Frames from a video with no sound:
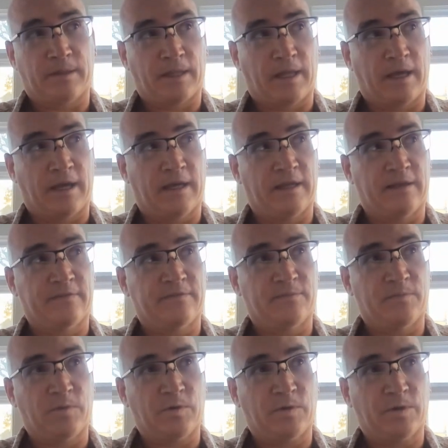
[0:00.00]
alive,
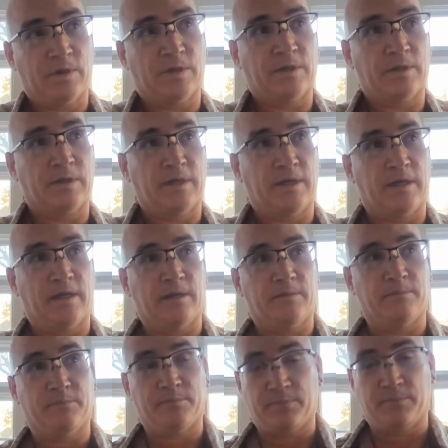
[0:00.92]
more
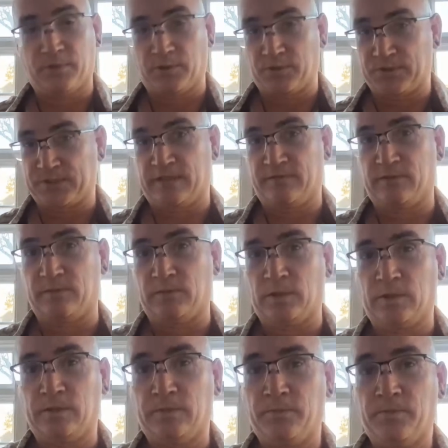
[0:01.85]
um,
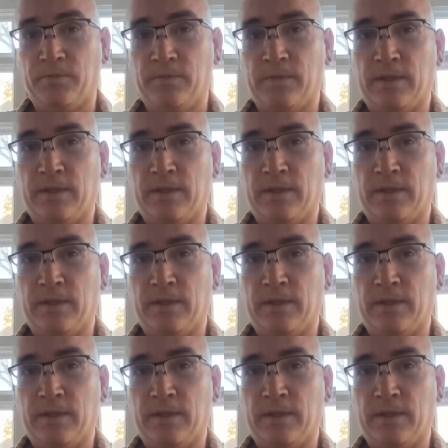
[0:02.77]
perceivable.